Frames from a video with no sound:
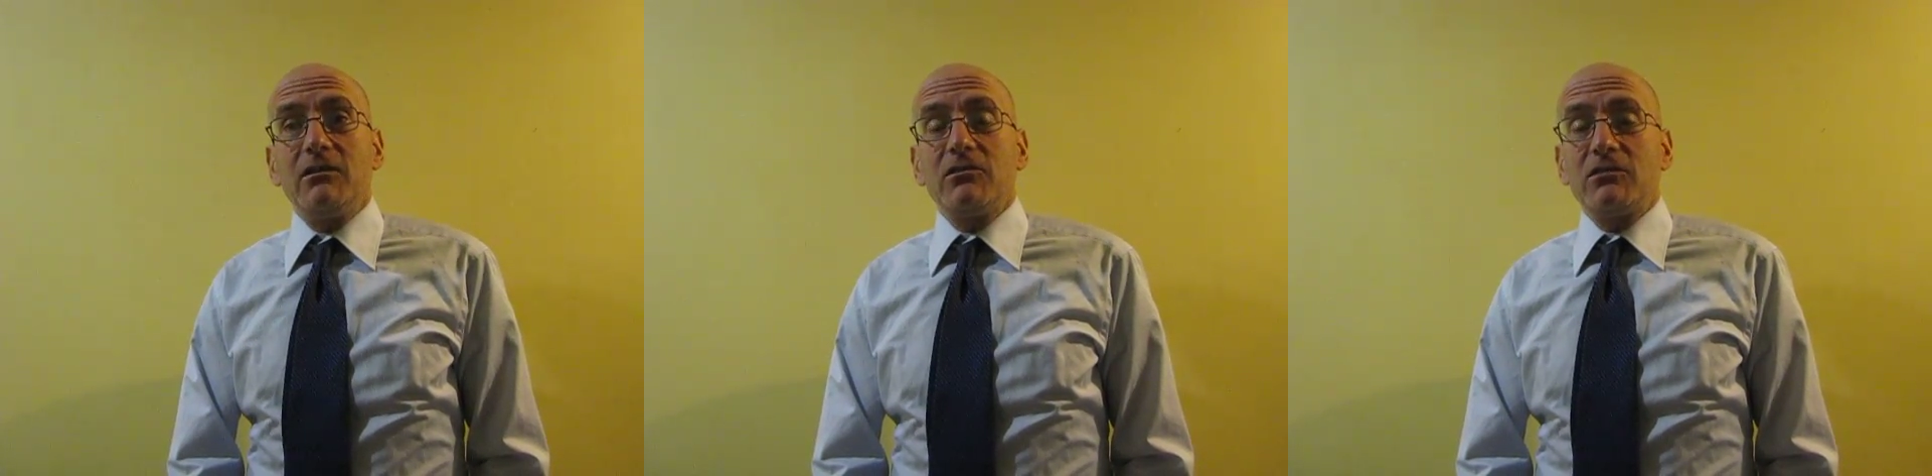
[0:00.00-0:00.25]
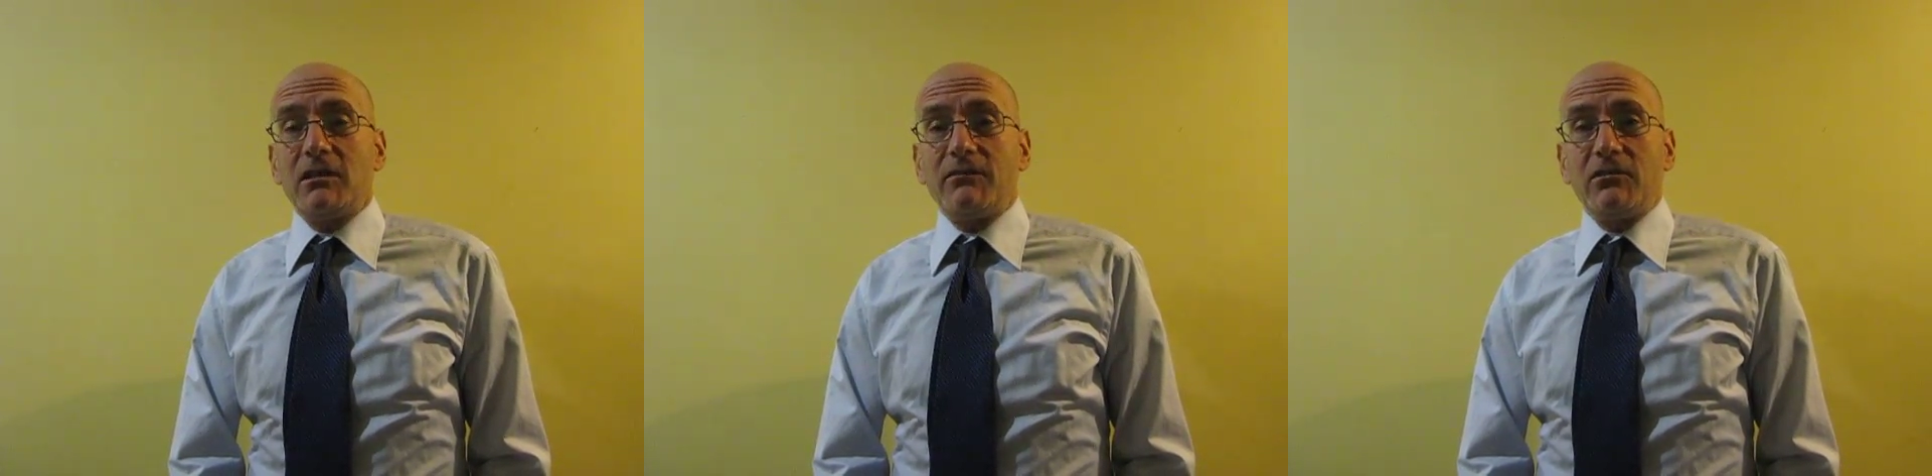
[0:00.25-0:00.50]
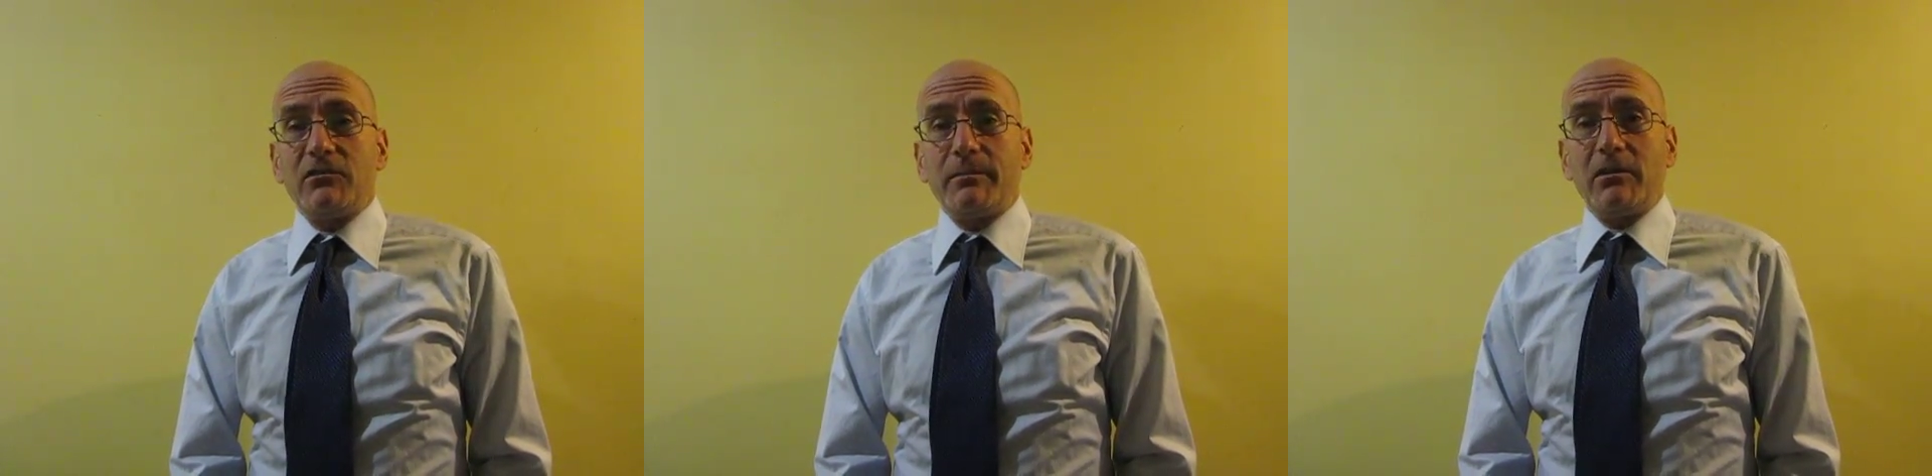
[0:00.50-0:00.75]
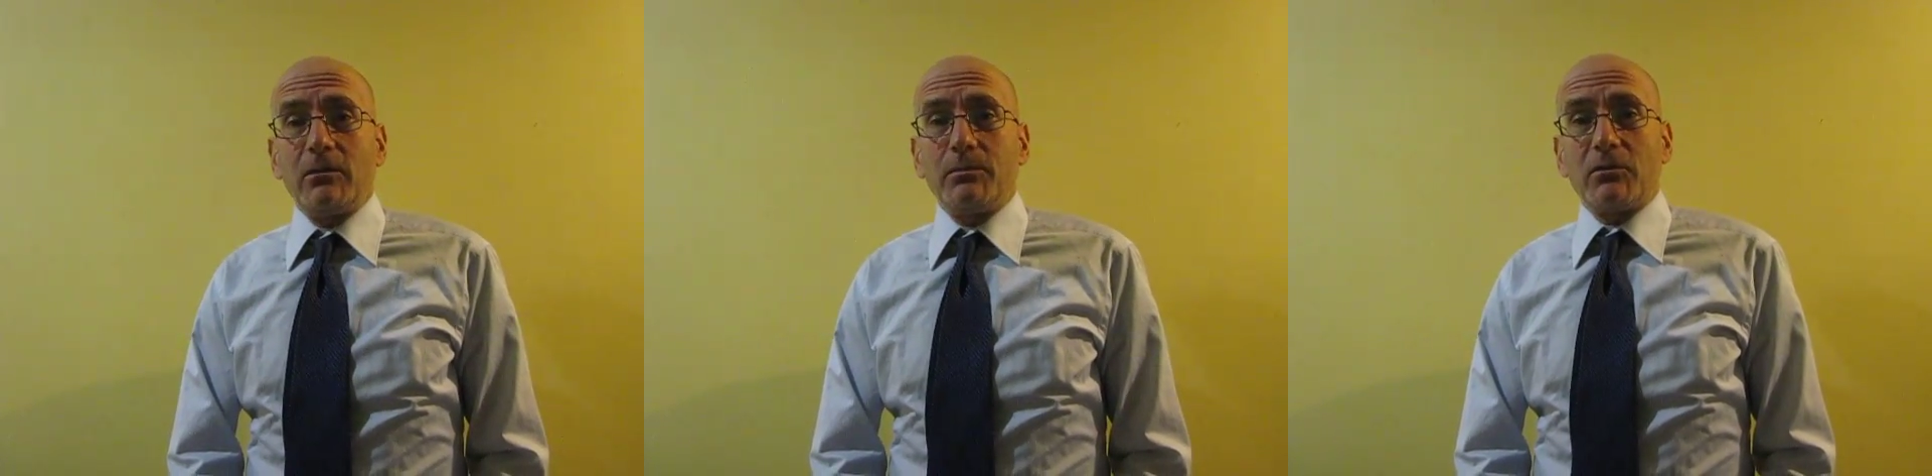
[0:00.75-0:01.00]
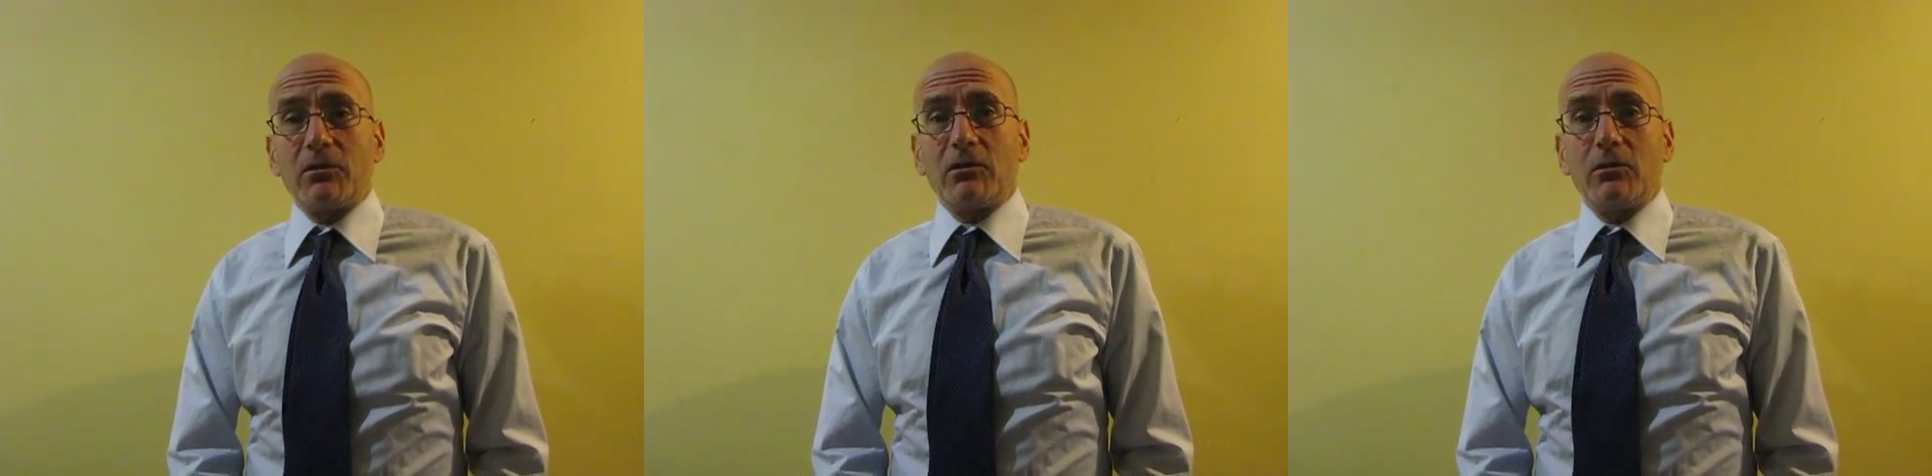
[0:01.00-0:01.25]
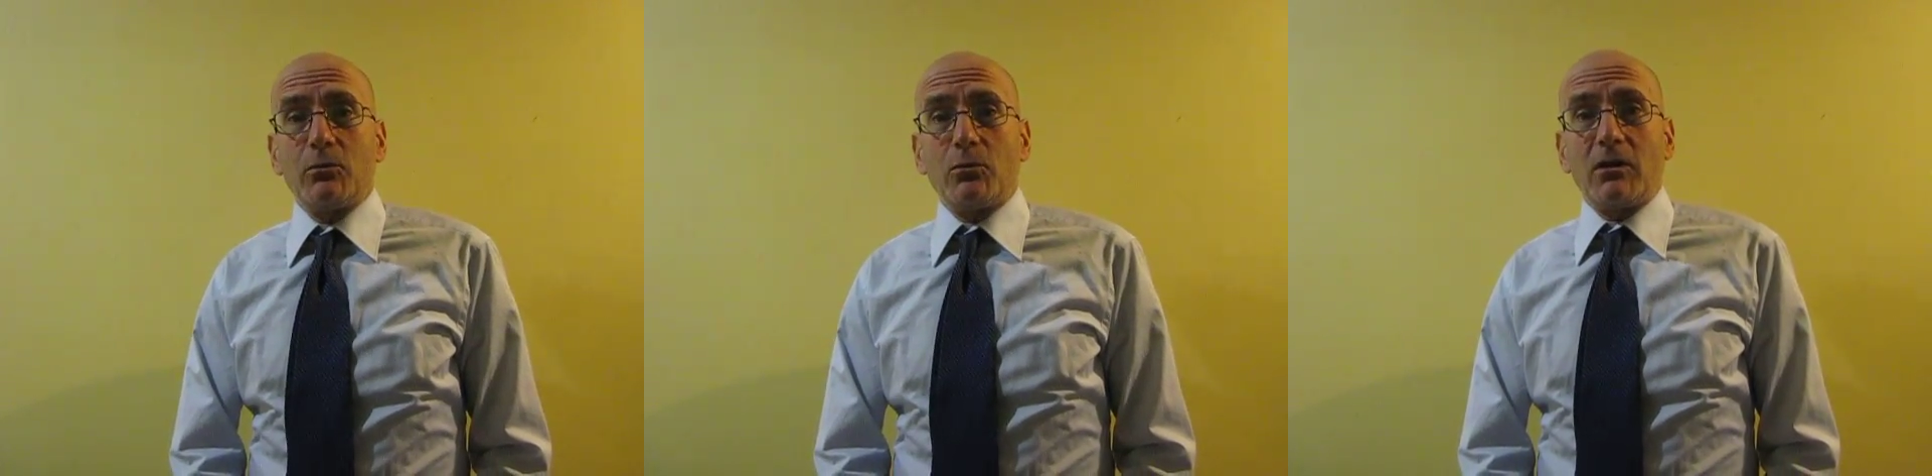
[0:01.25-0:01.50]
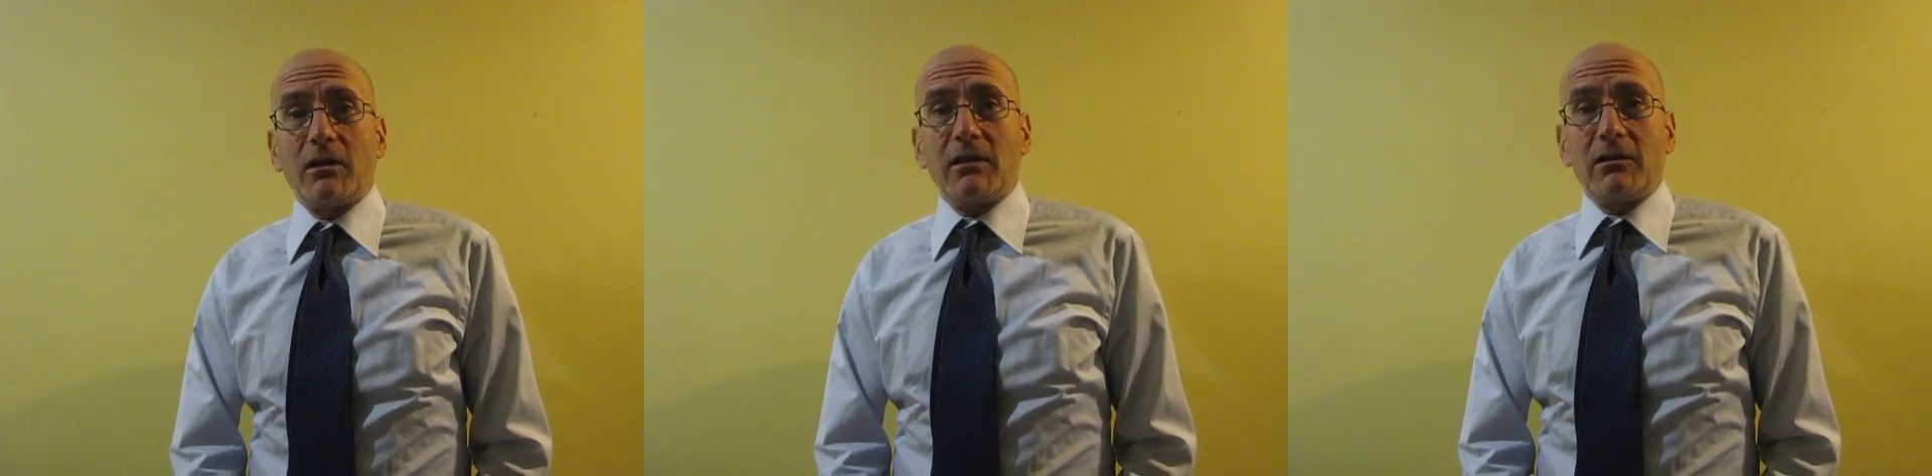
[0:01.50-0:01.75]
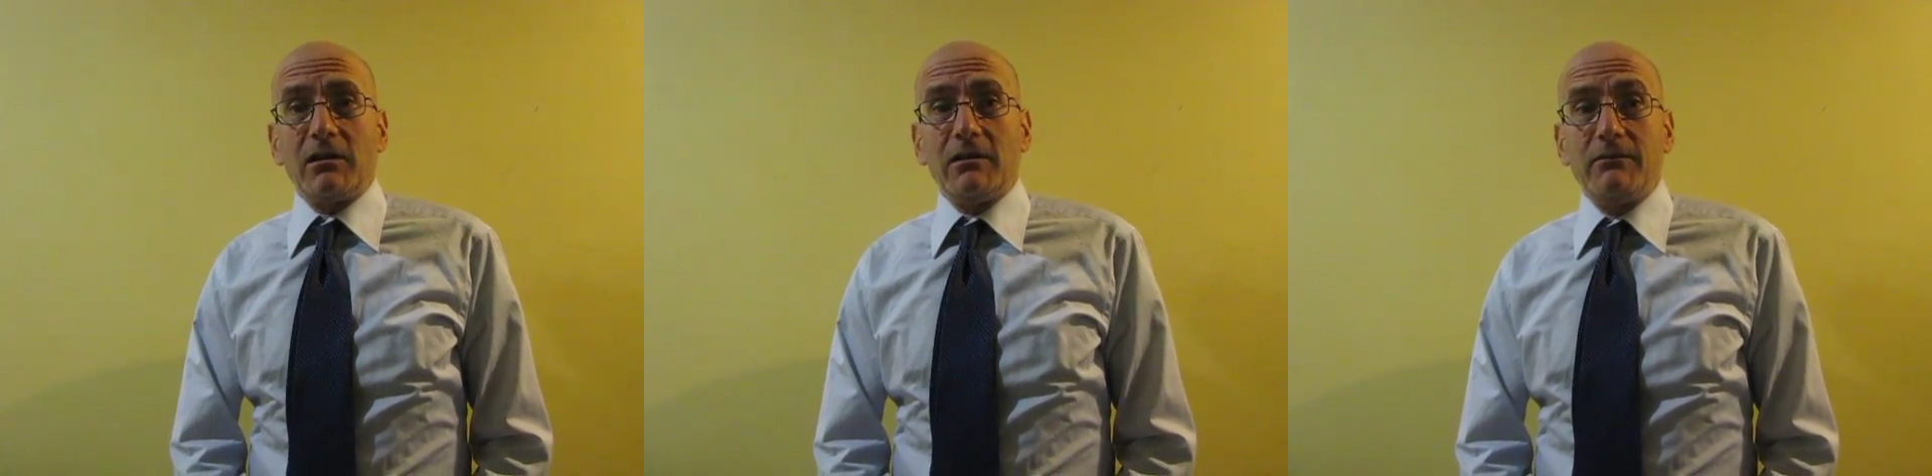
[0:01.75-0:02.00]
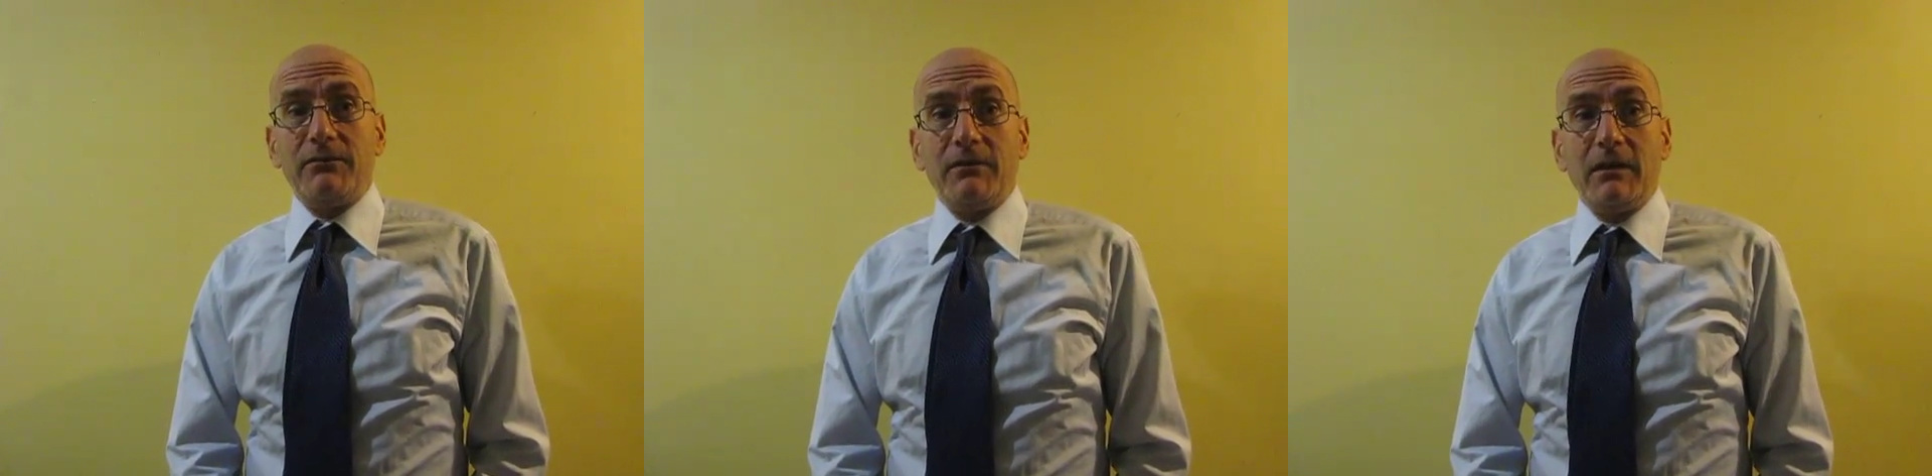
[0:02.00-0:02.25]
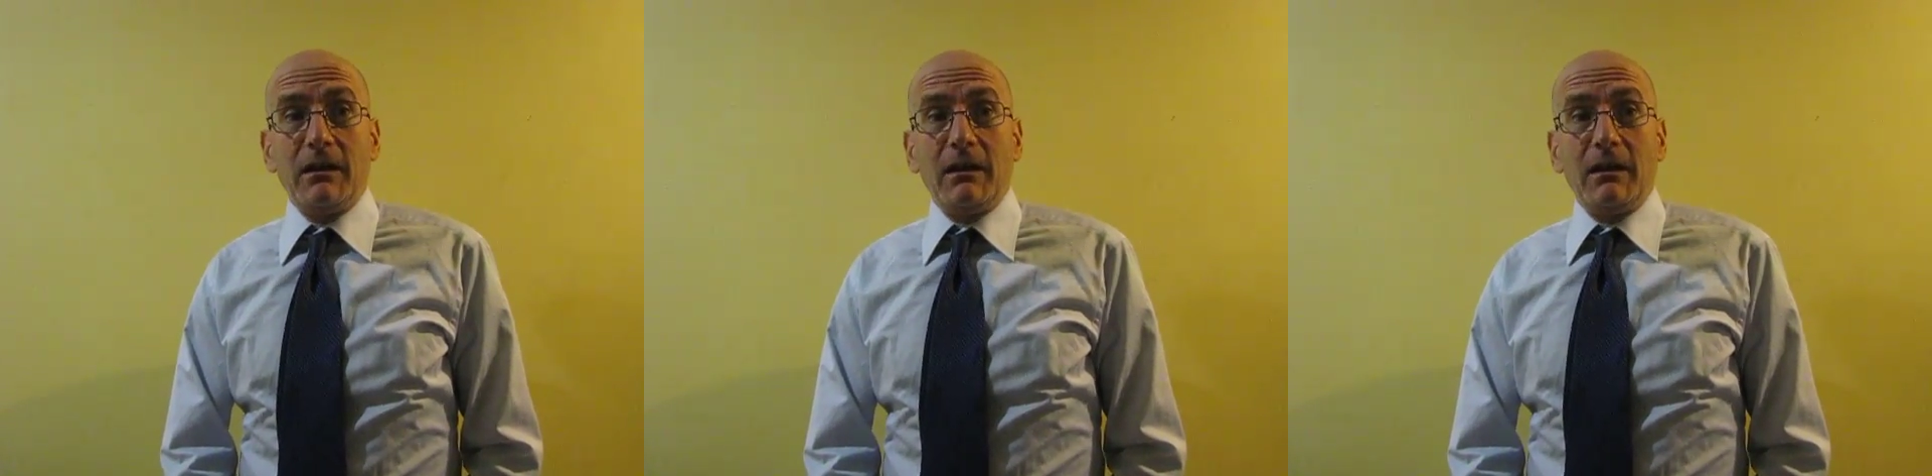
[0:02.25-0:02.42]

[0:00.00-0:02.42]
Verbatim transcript: Steven Spielberg, where they live,